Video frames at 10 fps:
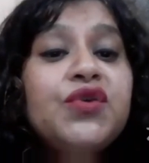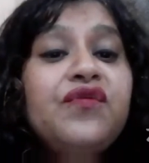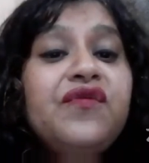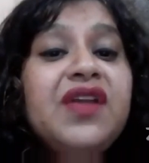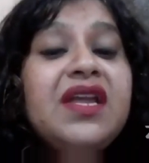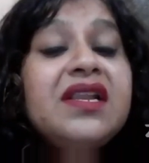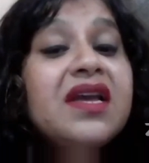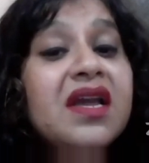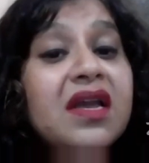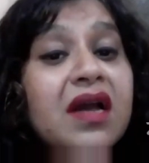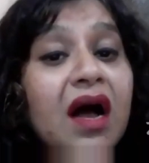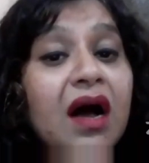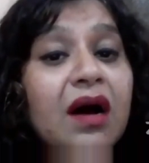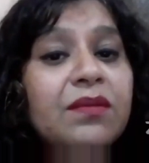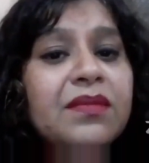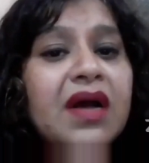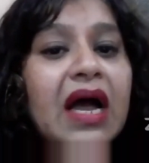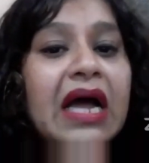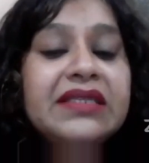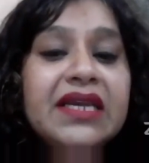to feel calm
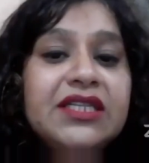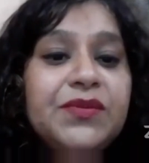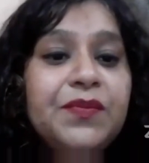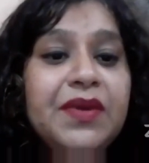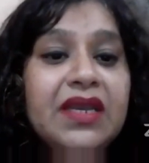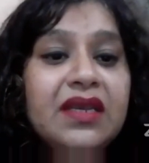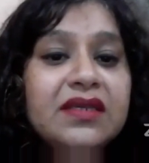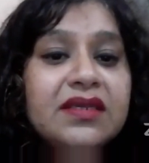and at peace.